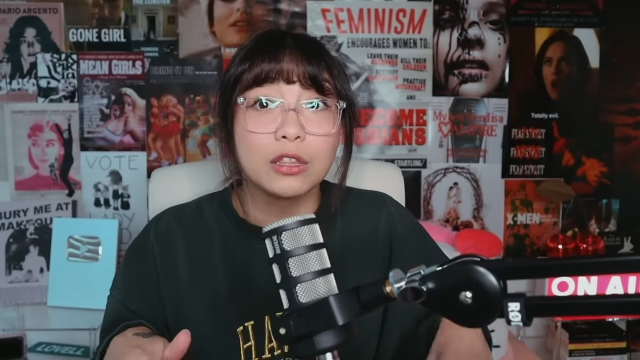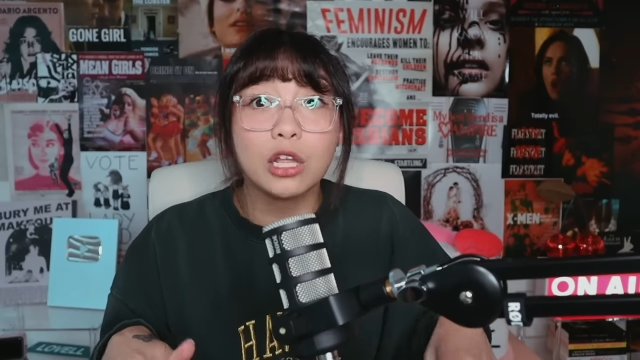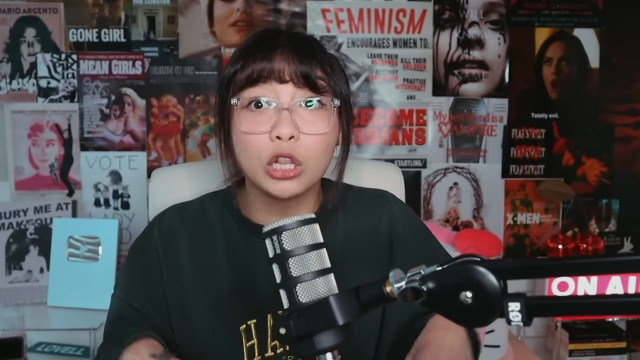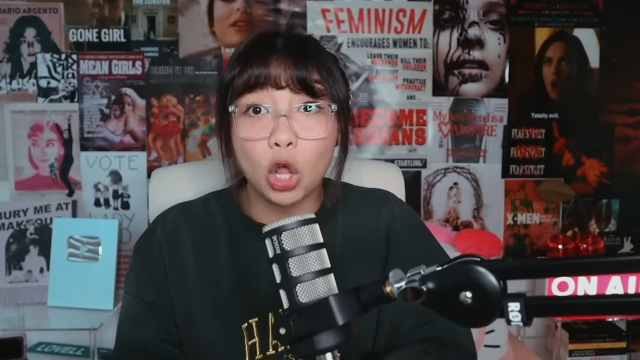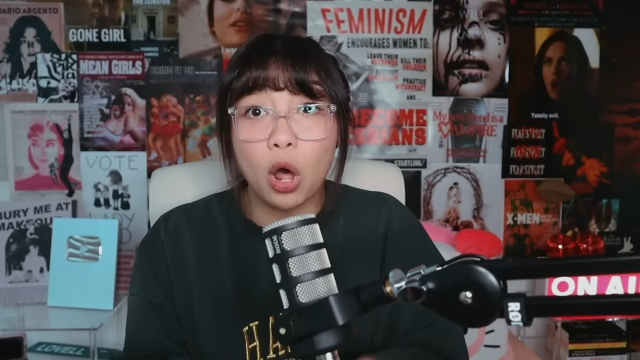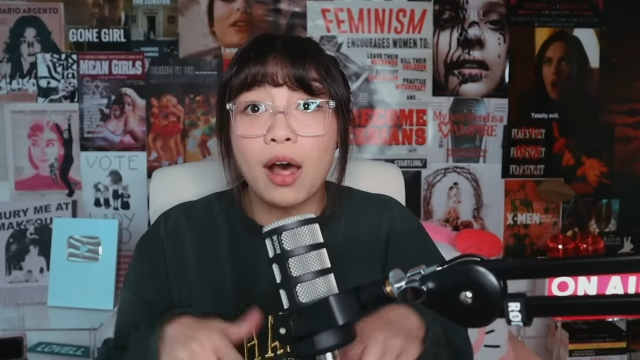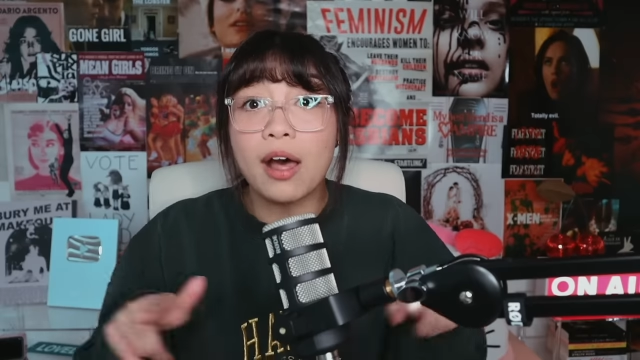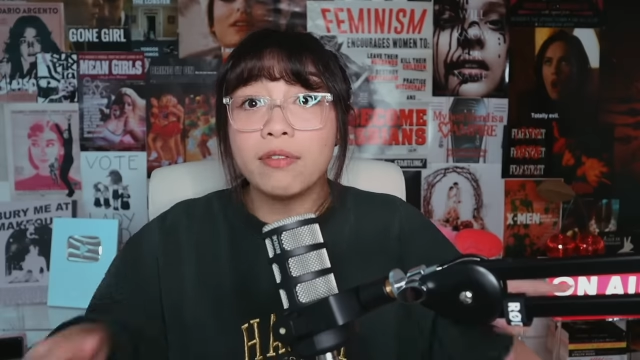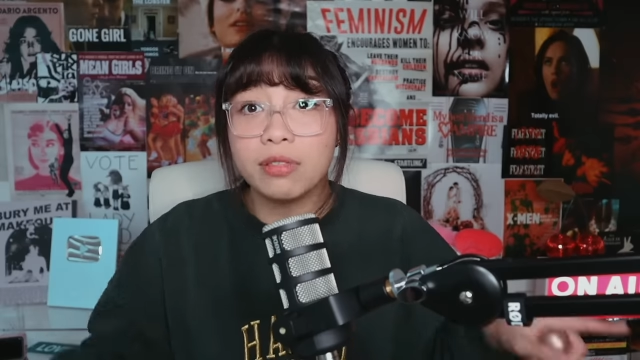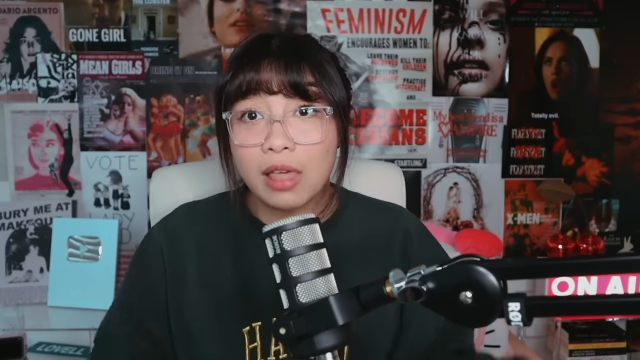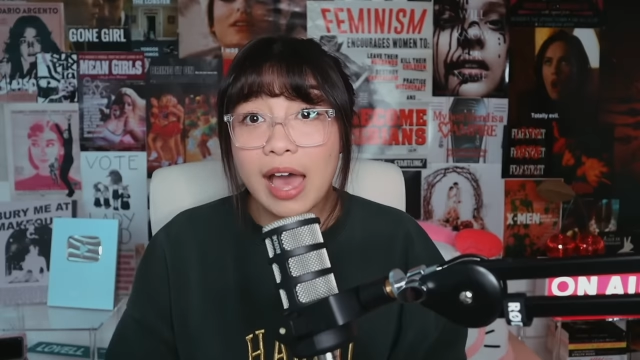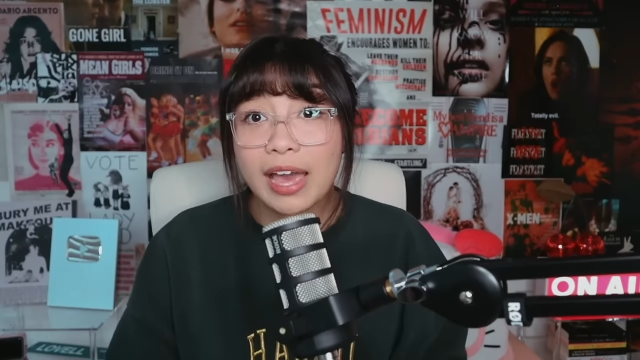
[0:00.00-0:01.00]
the law
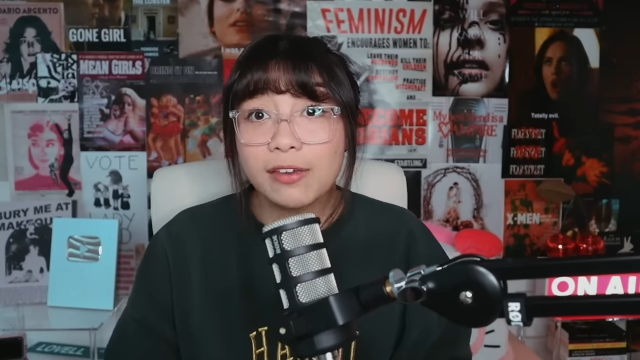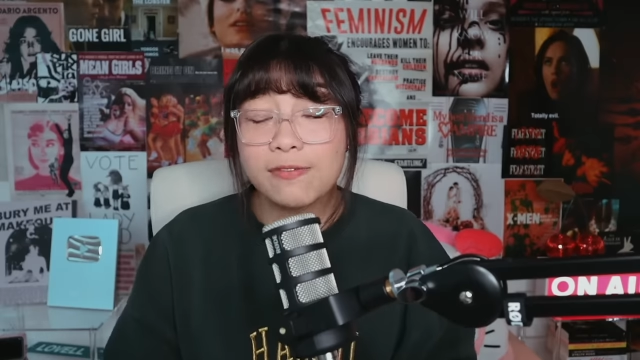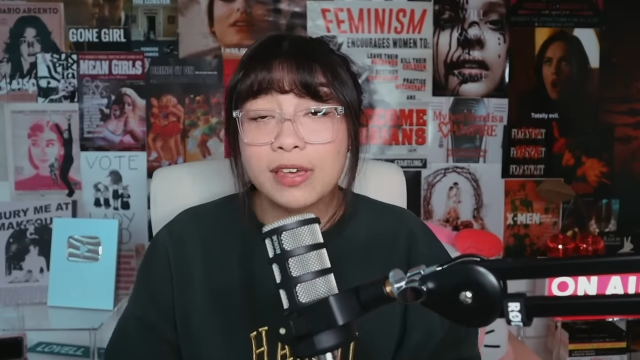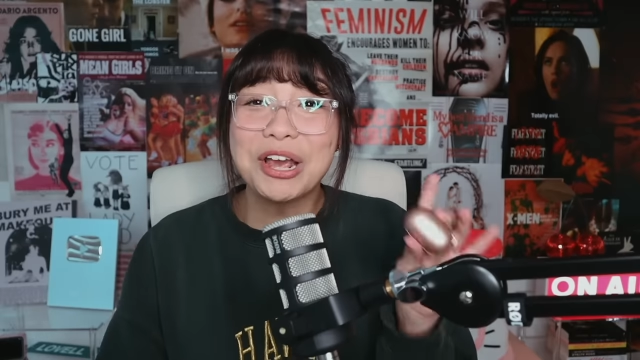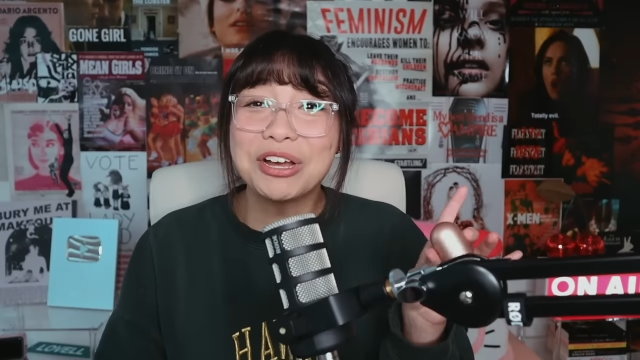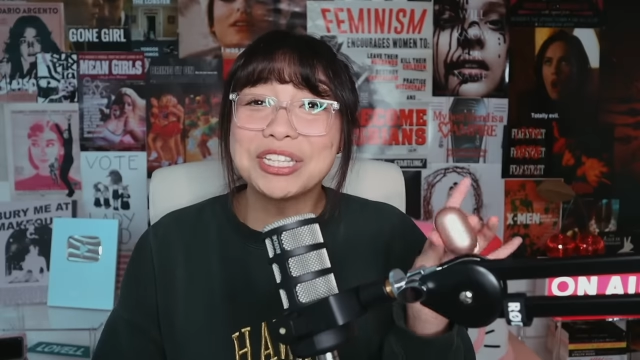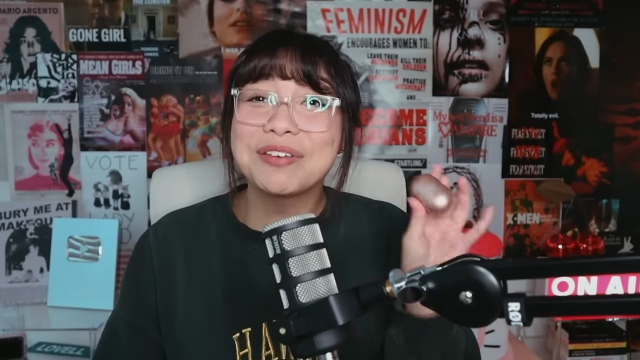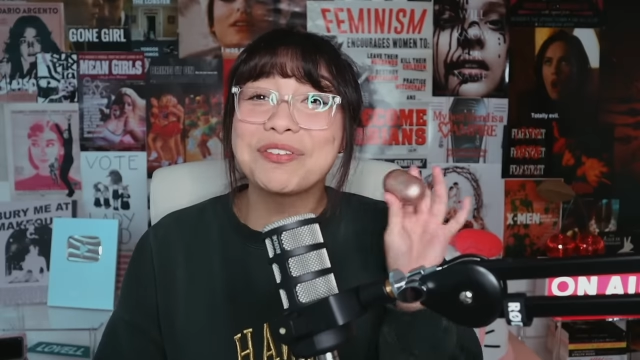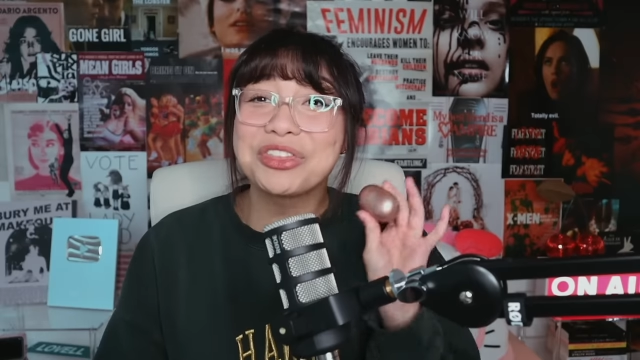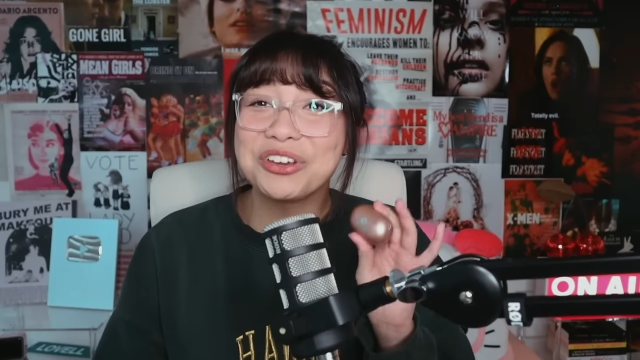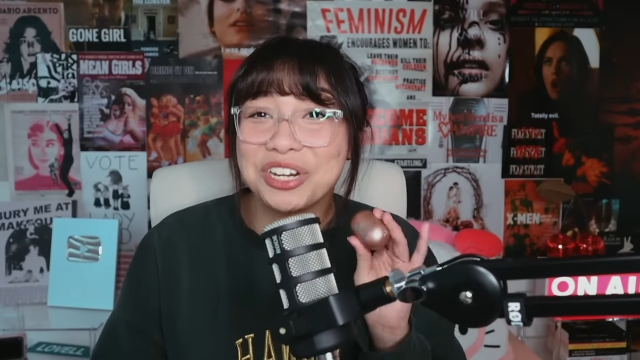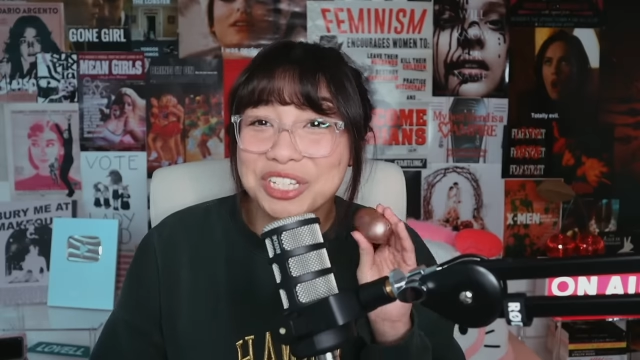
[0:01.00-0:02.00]
of life. guns have
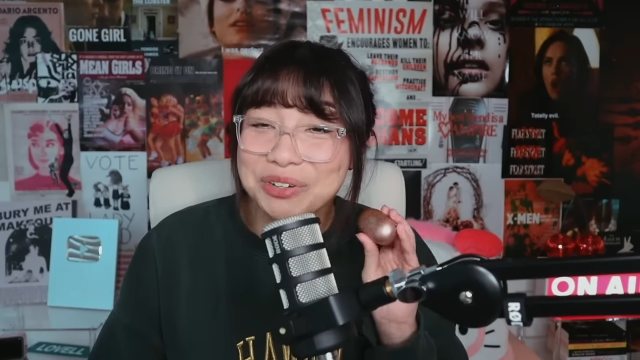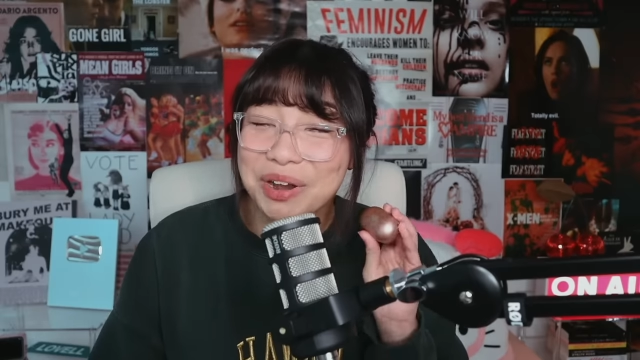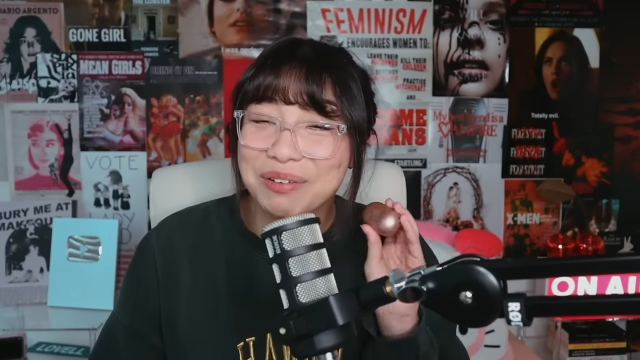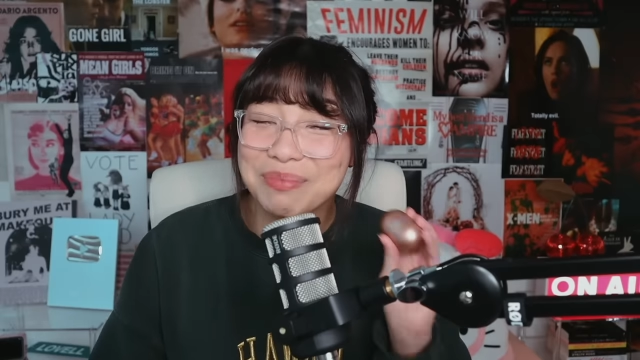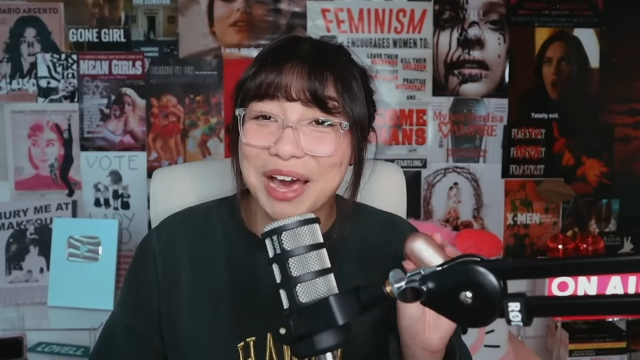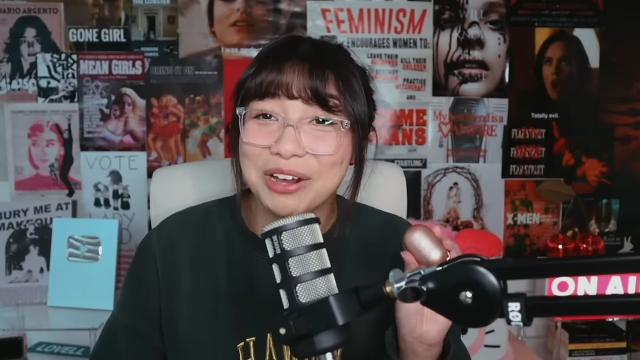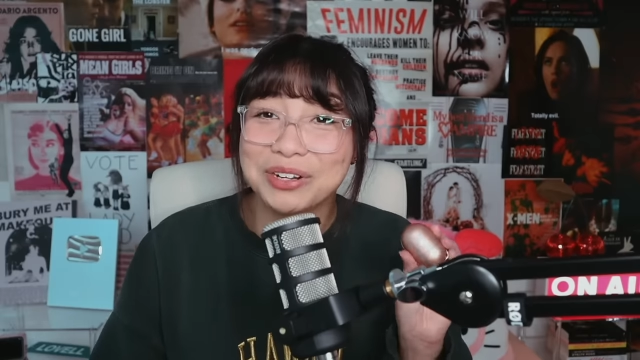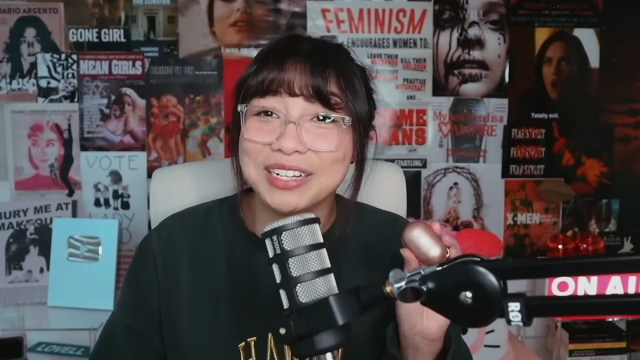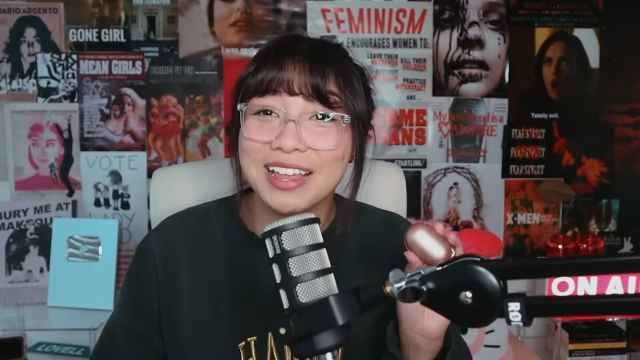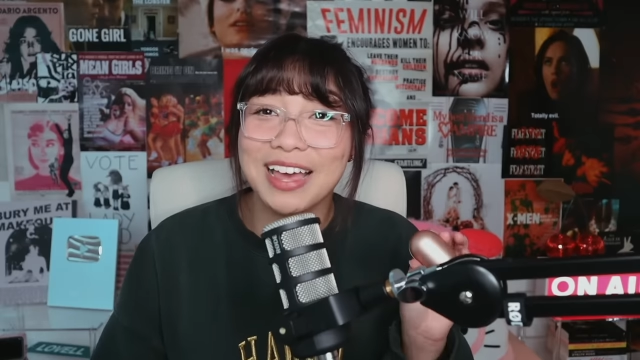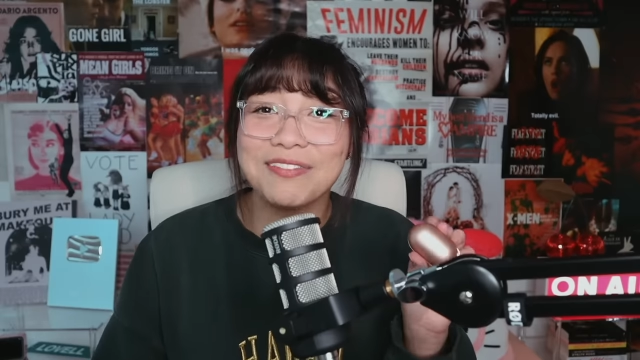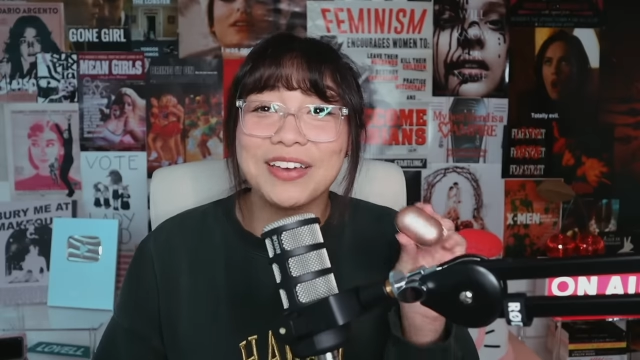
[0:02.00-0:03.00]
a 32 hour battery
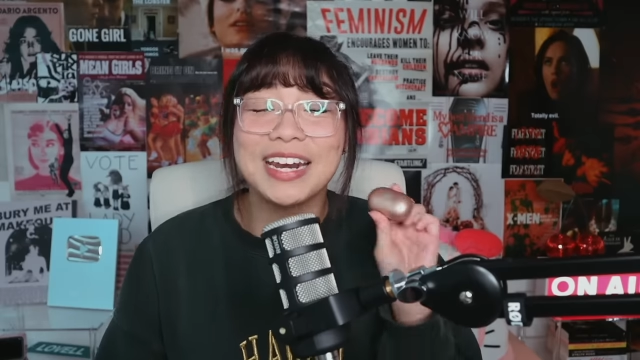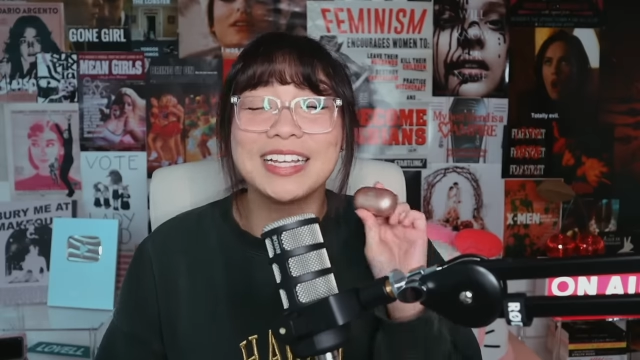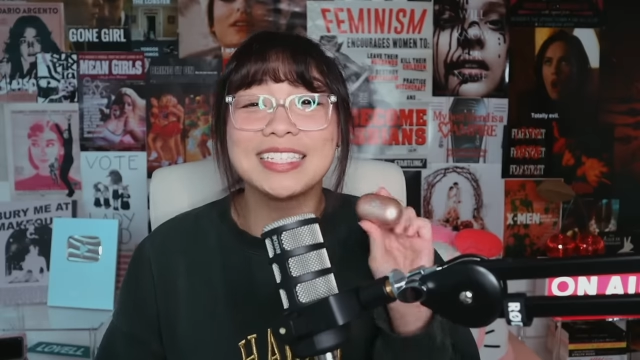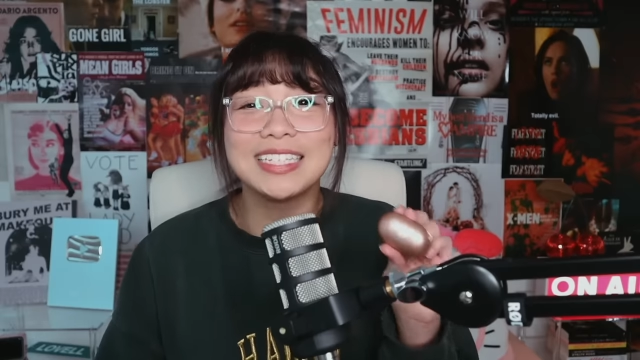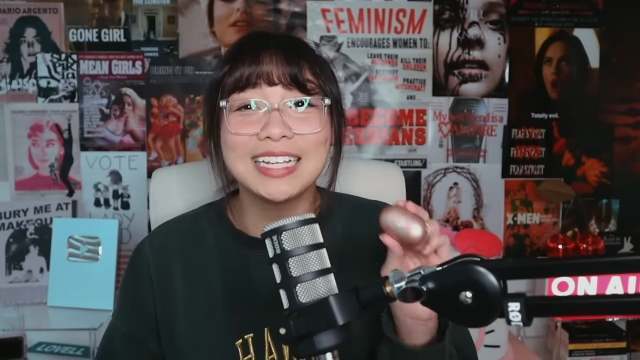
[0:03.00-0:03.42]
life and 8